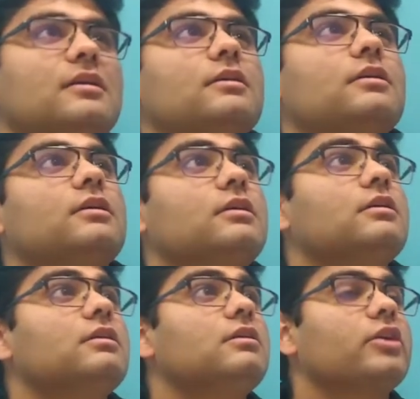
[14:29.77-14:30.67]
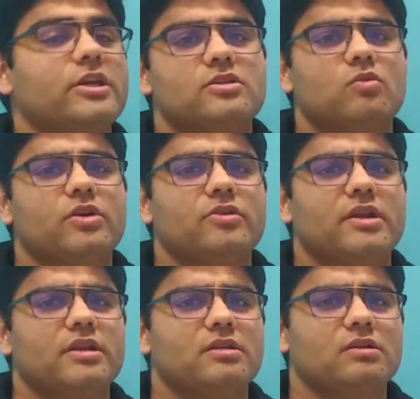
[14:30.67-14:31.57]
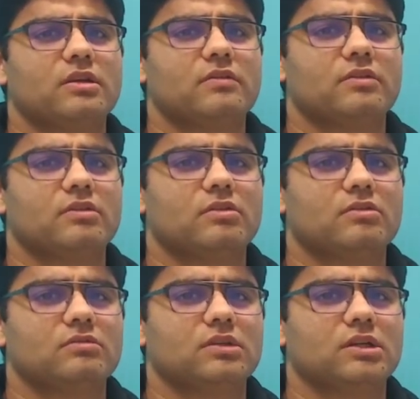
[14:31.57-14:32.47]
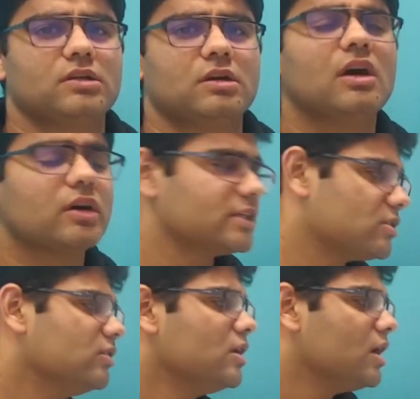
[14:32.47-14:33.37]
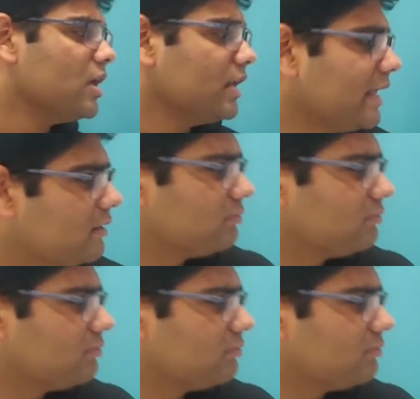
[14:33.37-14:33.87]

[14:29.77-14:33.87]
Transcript: okay, so what do I need to give you the homework? Okay, so like